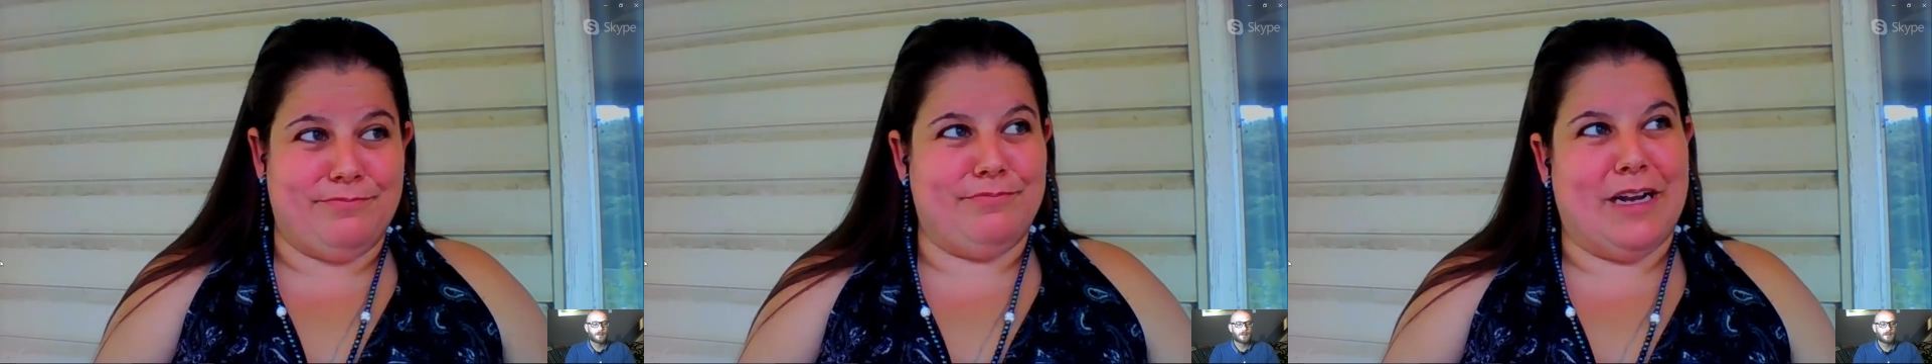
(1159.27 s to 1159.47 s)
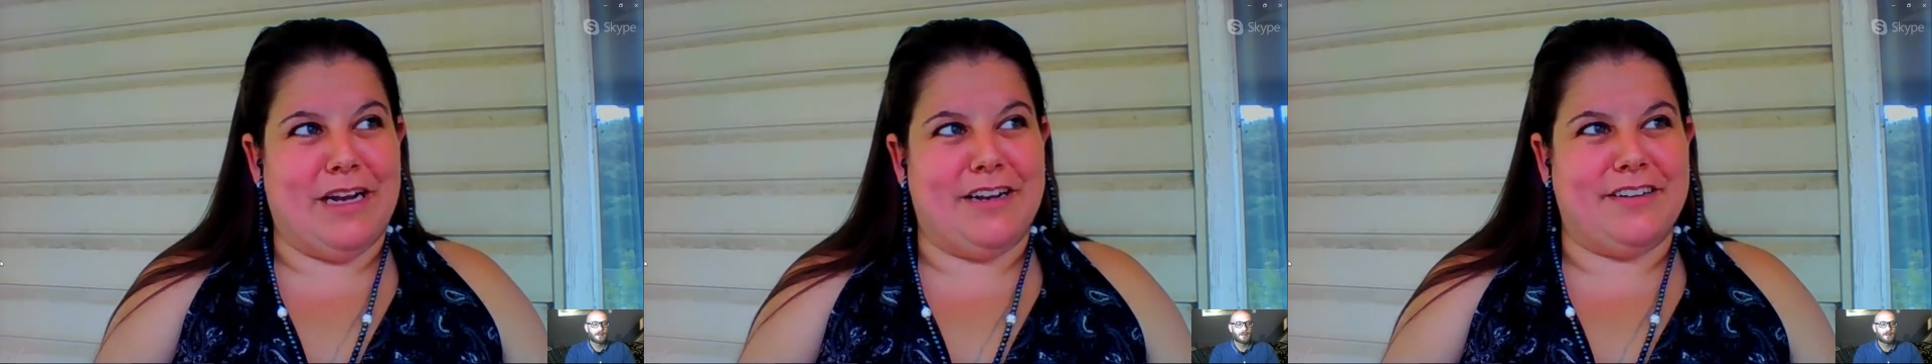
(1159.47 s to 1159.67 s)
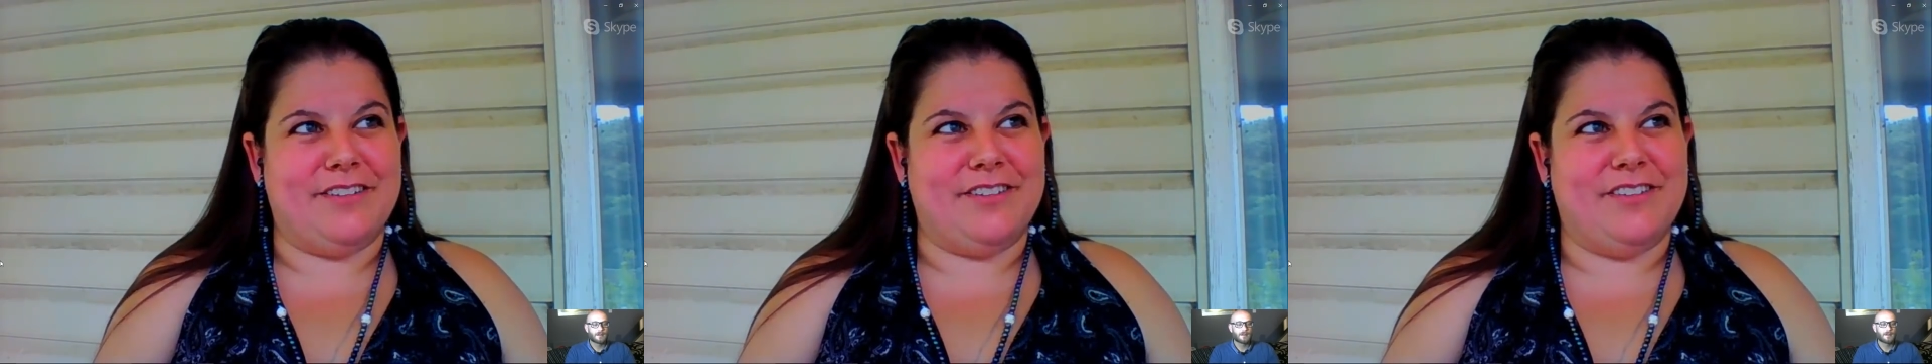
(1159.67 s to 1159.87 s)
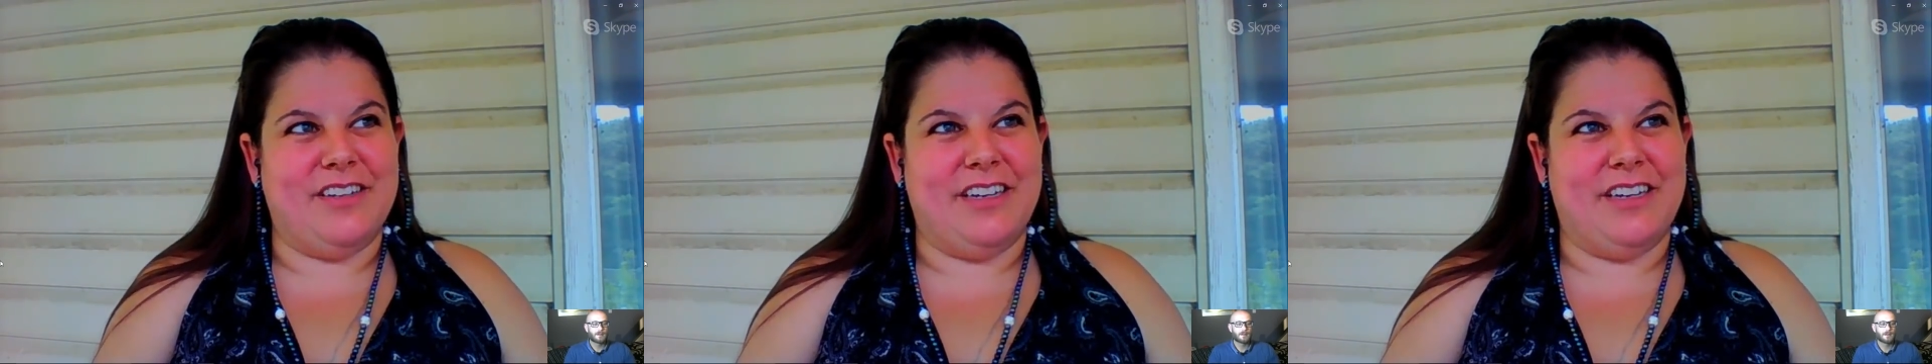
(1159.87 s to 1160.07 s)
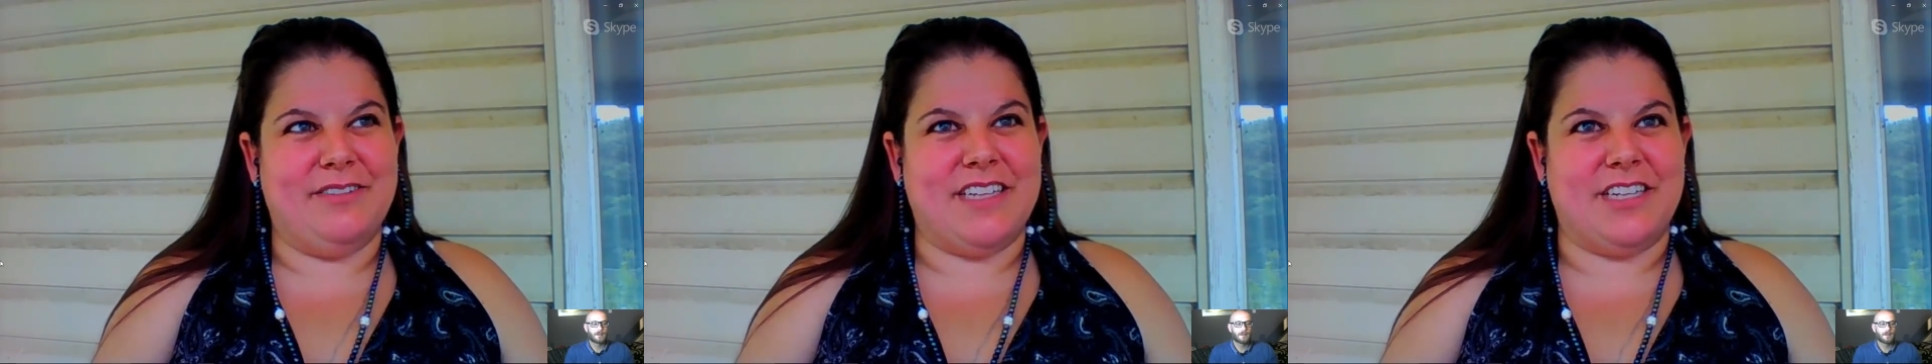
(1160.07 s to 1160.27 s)

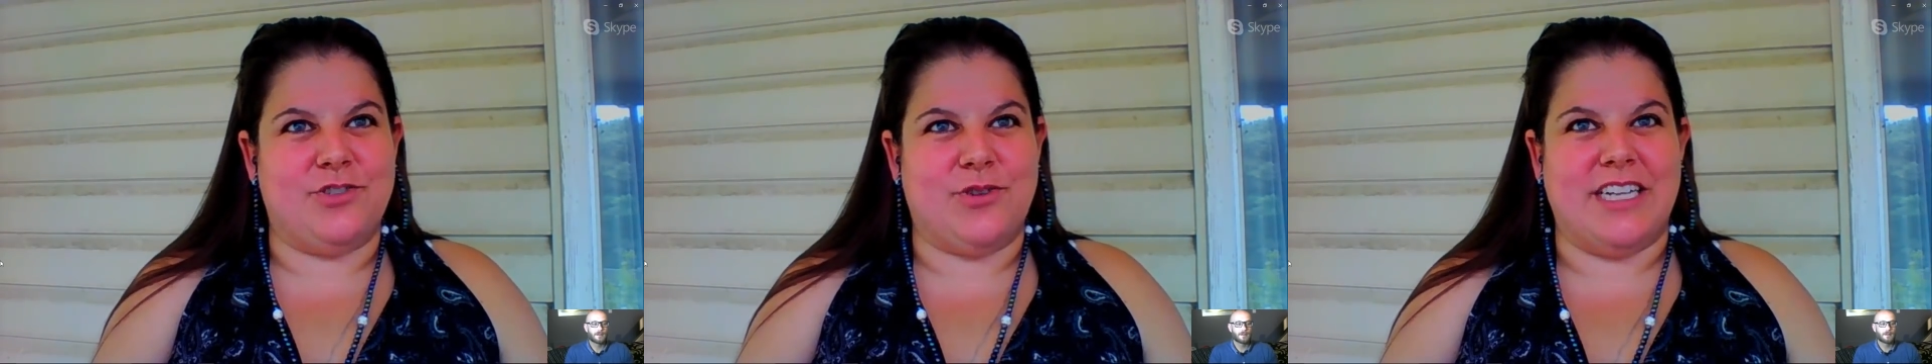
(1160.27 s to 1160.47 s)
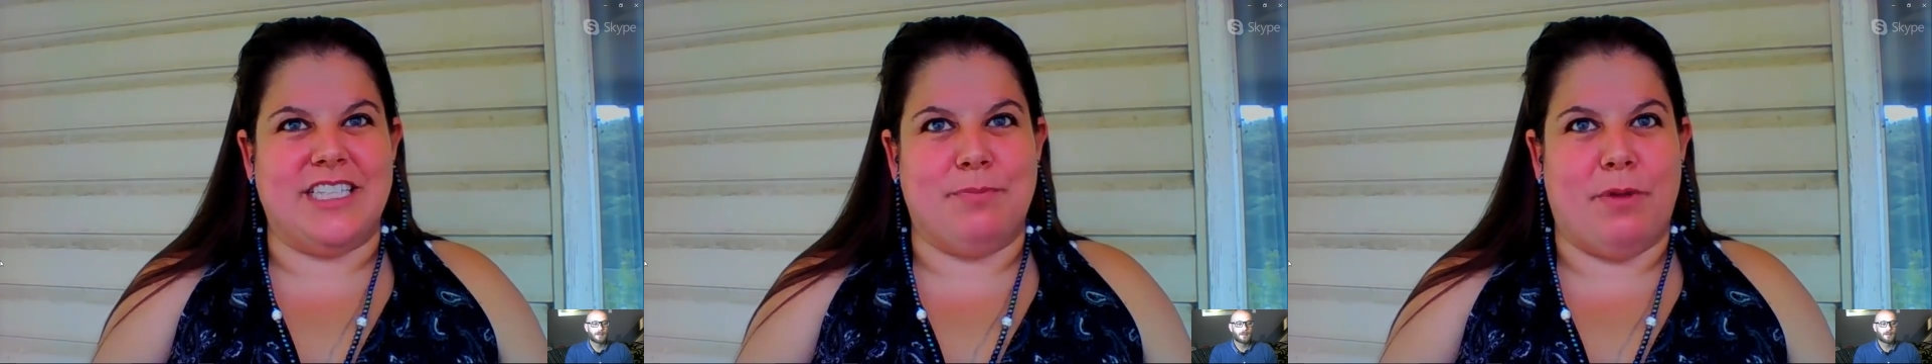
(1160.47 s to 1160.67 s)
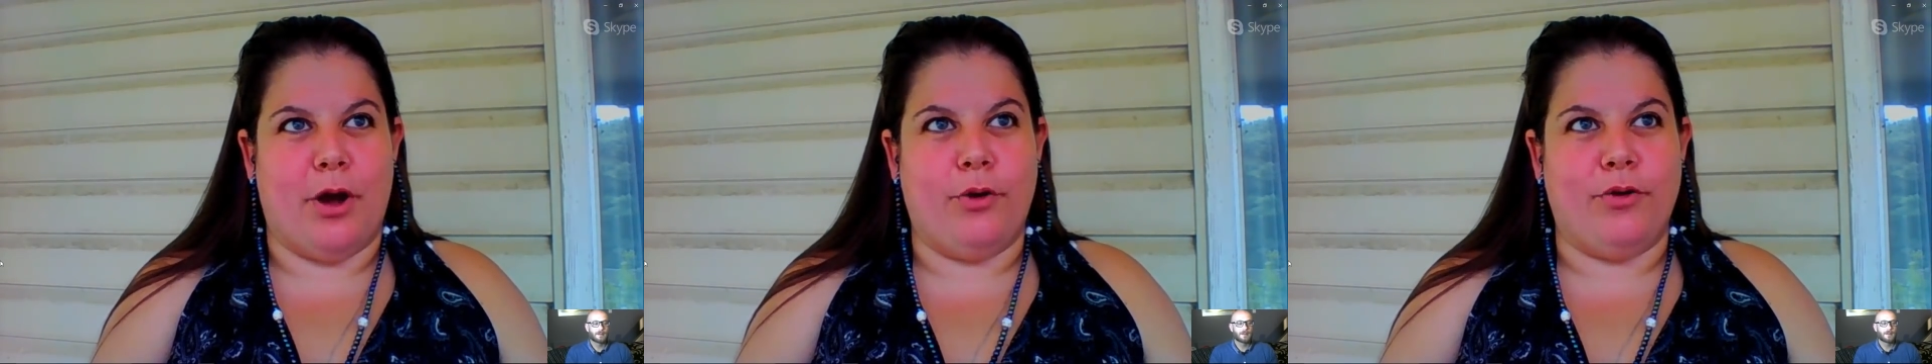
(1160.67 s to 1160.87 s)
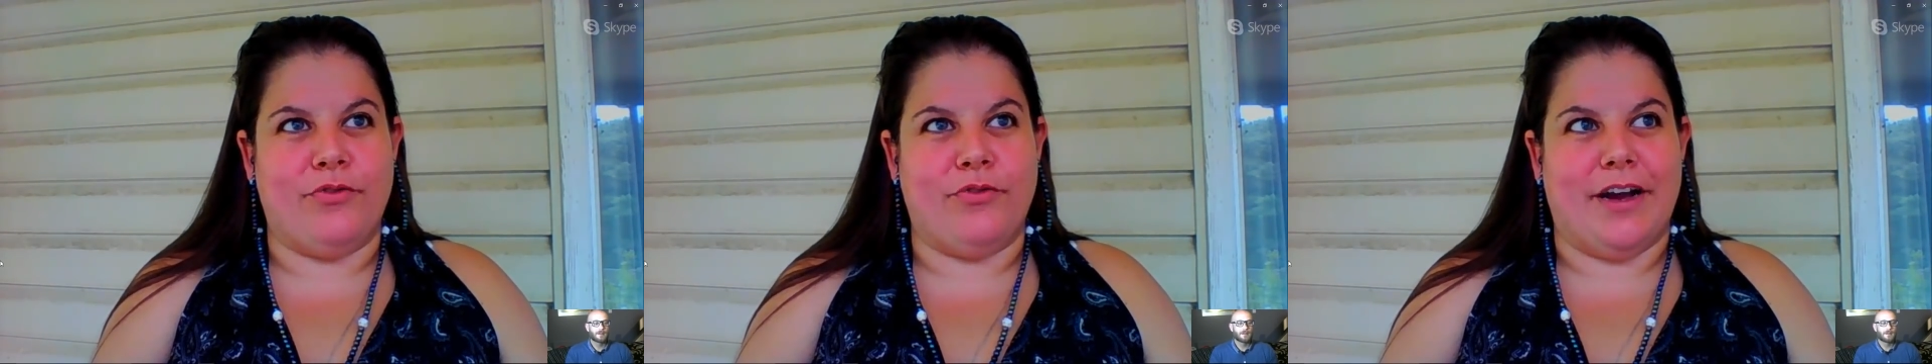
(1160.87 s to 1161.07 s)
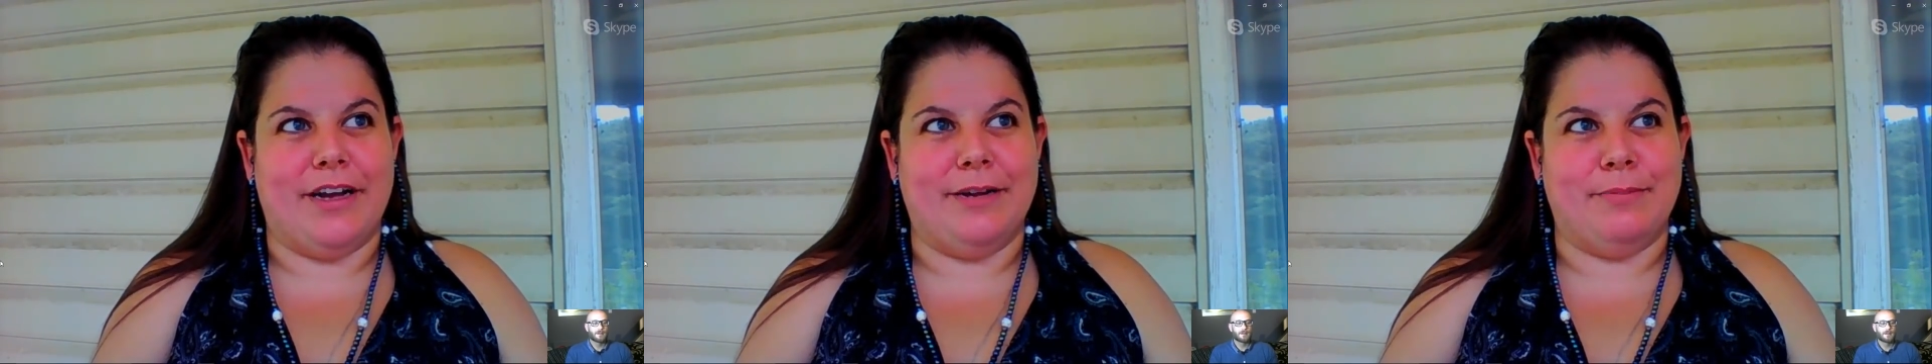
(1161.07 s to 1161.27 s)
I would say
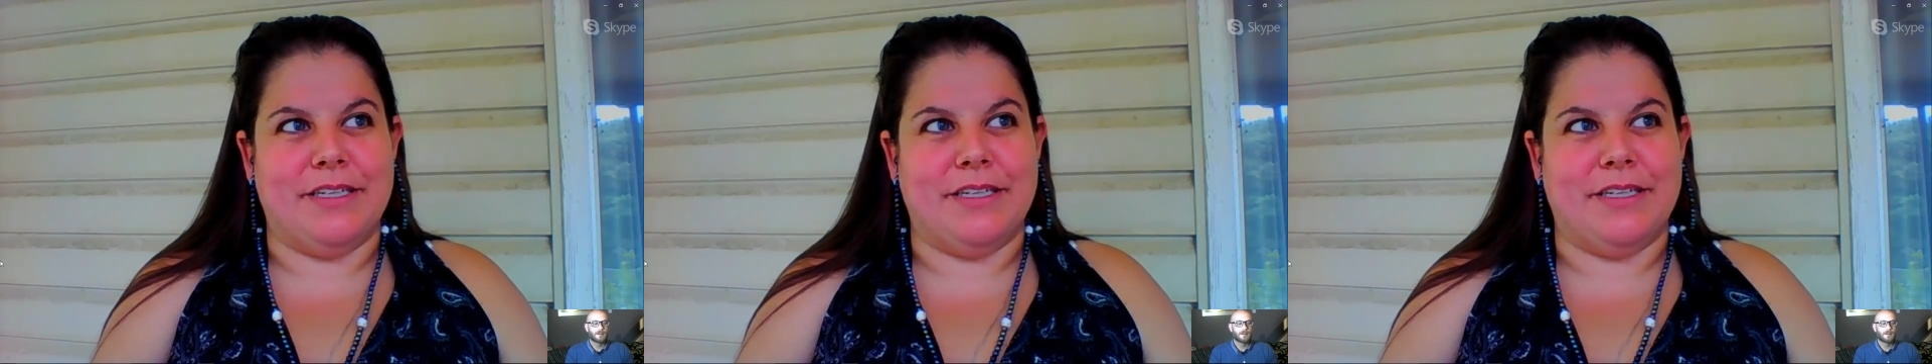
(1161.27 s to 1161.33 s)
transmogrify,